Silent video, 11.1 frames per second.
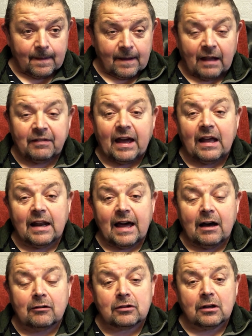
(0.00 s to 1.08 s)
And that
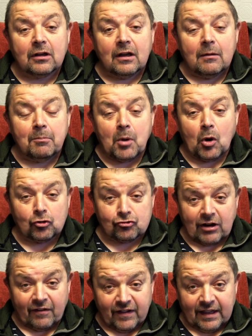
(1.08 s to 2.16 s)
allowed boat
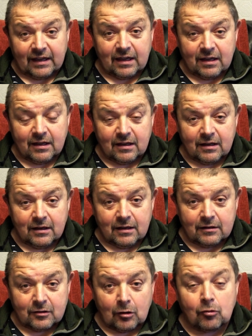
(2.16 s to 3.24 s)
traffic
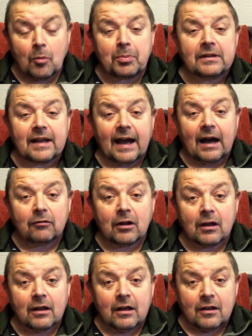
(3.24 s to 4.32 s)
to go up and down
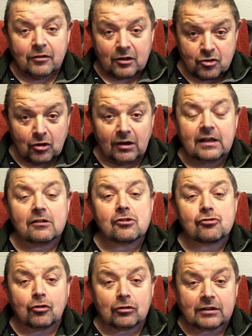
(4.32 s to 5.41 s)
the newly
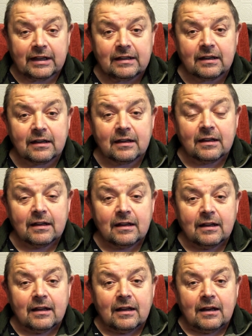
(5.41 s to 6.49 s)
constructed
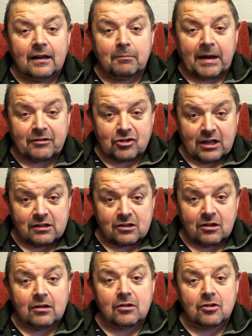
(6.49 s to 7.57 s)

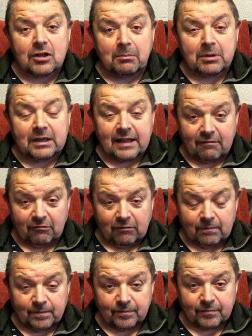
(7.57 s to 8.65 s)
Manchester Ship Canal.
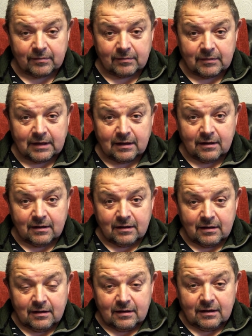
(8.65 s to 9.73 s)

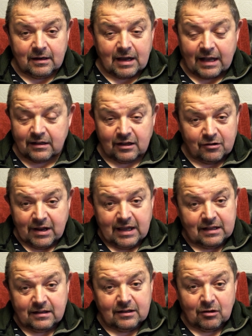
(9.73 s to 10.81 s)
It had a
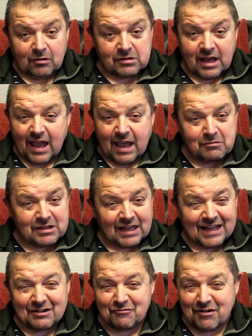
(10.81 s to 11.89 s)
great, you know, it was a, it was a
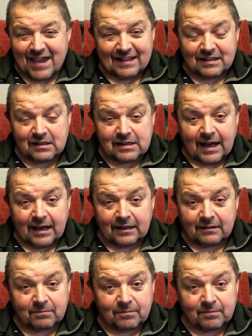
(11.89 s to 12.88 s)
great design.